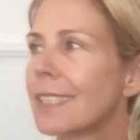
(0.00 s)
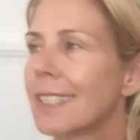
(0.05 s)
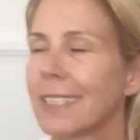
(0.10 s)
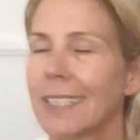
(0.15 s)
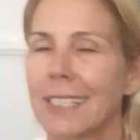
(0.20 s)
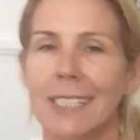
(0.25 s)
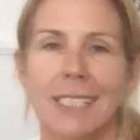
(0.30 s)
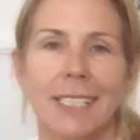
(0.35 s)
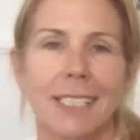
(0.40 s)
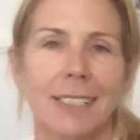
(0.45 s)

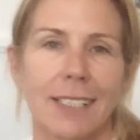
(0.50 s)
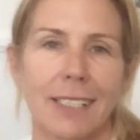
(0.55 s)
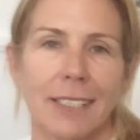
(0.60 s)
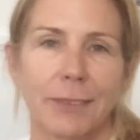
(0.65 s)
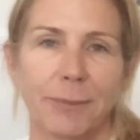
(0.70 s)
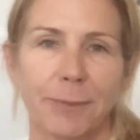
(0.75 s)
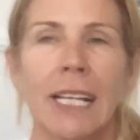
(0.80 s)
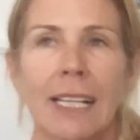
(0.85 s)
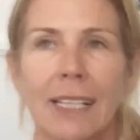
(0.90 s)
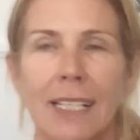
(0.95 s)
this is
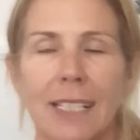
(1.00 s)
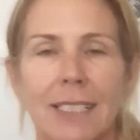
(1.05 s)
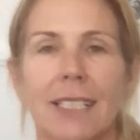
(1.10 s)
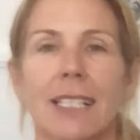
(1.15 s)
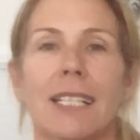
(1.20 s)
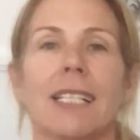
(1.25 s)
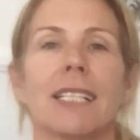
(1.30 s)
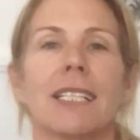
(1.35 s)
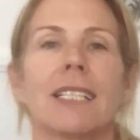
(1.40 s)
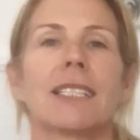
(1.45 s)
it. This
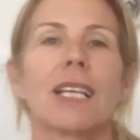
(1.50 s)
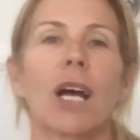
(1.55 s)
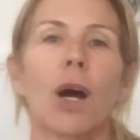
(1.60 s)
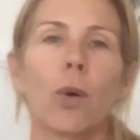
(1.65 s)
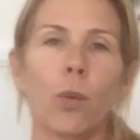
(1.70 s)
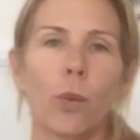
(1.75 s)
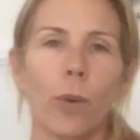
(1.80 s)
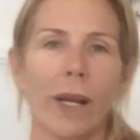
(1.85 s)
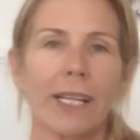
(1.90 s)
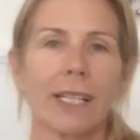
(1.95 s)
is
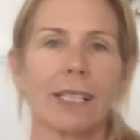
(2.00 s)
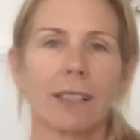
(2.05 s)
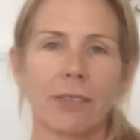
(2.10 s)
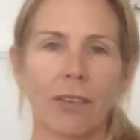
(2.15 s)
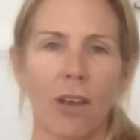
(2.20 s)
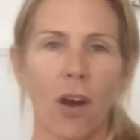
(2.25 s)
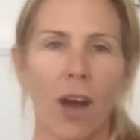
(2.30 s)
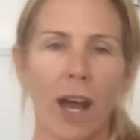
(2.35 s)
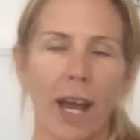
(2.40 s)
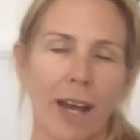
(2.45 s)
a week
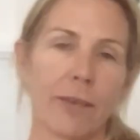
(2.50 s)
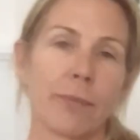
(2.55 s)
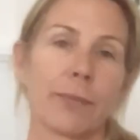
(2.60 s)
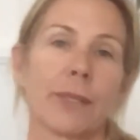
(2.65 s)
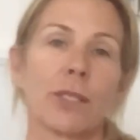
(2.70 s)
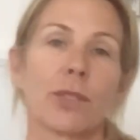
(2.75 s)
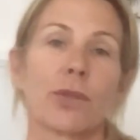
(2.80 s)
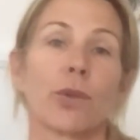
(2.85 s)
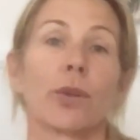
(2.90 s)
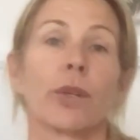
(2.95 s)
that I have
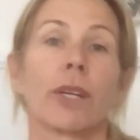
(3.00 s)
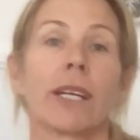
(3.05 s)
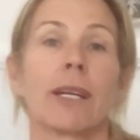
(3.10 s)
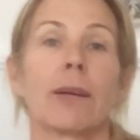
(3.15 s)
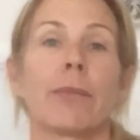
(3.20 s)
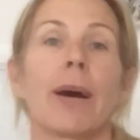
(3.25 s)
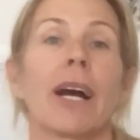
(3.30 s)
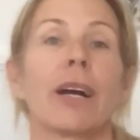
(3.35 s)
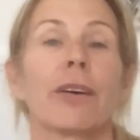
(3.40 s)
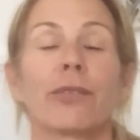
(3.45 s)
been talking
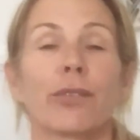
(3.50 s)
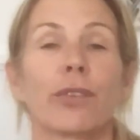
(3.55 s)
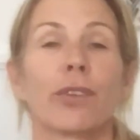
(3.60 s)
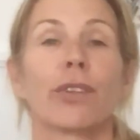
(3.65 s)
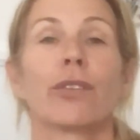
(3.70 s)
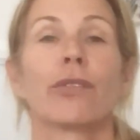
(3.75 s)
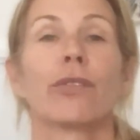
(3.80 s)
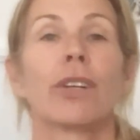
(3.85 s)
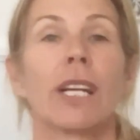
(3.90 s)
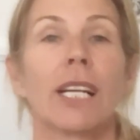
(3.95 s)
about
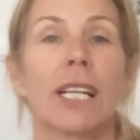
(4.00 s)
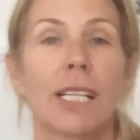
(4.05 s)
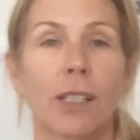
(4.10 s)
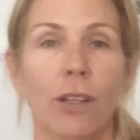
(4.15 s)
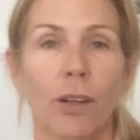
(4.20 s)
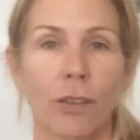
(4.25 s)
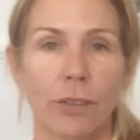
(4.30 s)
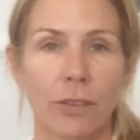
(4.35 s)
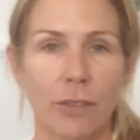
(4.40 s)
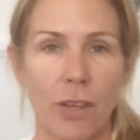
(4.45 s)
for a really
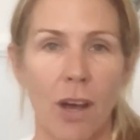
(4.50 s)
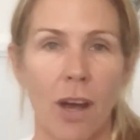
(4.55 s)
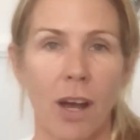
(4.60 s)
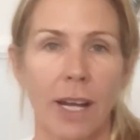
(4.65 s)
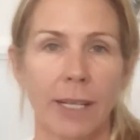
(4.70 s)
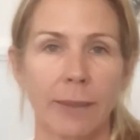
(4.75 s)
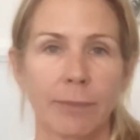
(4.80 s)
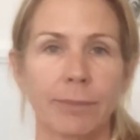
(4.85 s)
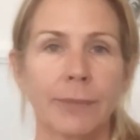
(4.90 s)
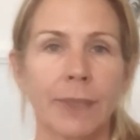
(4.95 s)
long
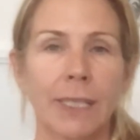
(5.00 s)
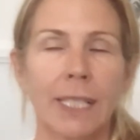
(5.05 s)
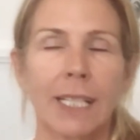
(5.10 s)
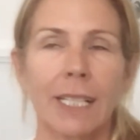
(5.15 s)
time.